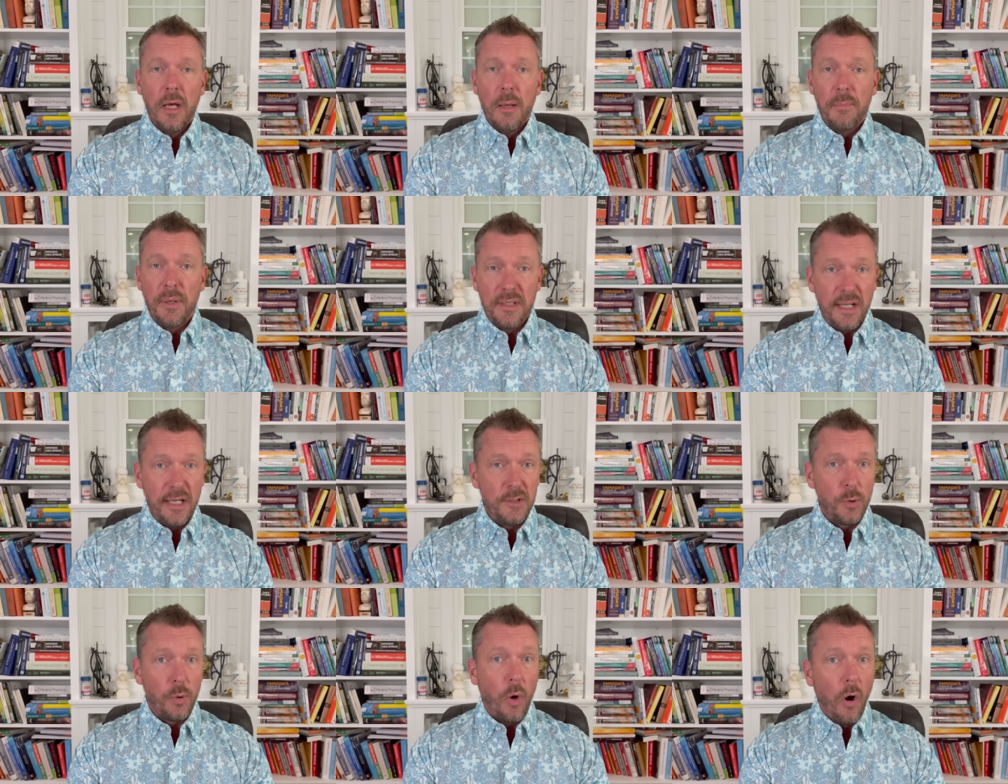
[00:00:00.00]

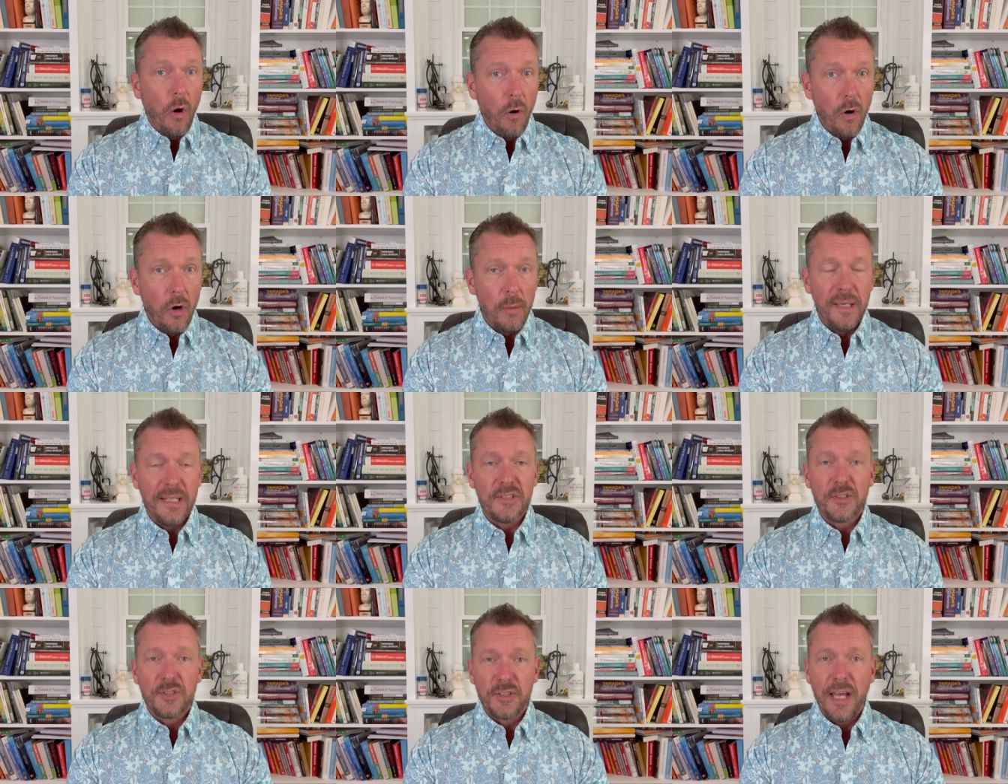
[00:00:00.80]
potential harm
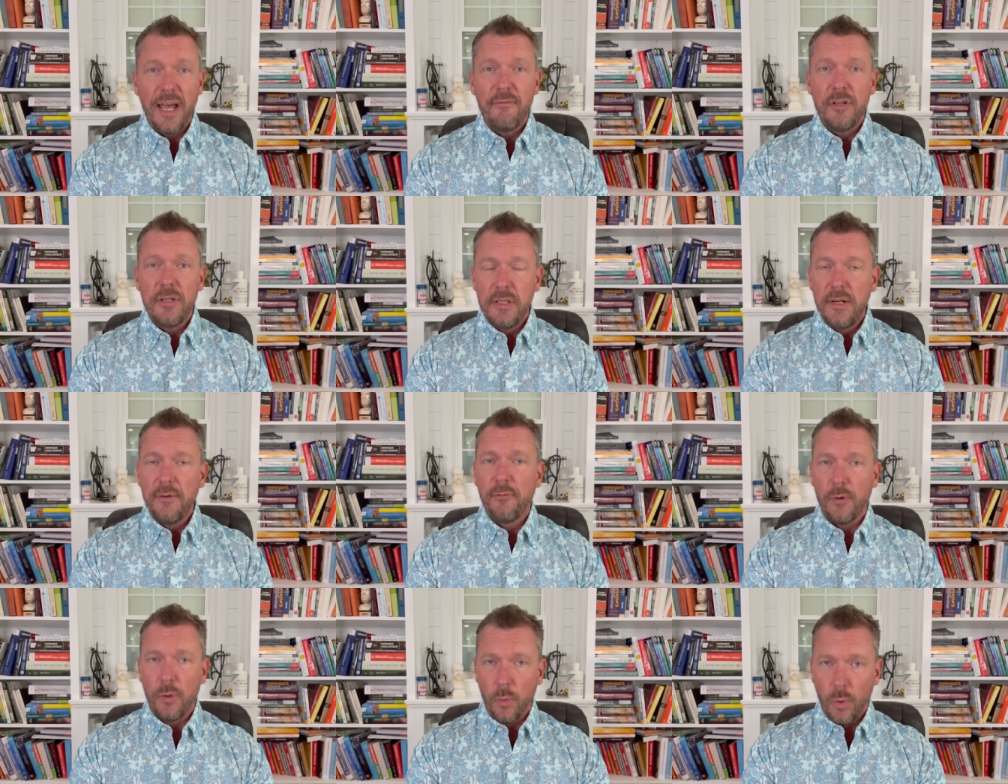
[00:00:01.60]
in seven
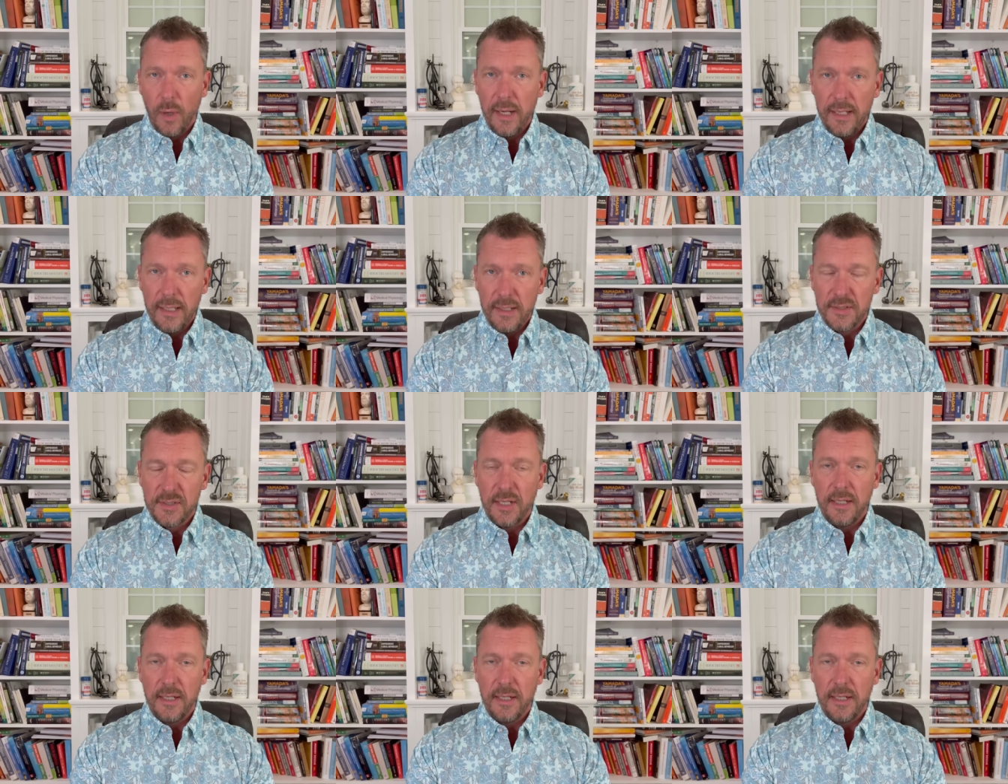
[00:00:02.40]
different ways.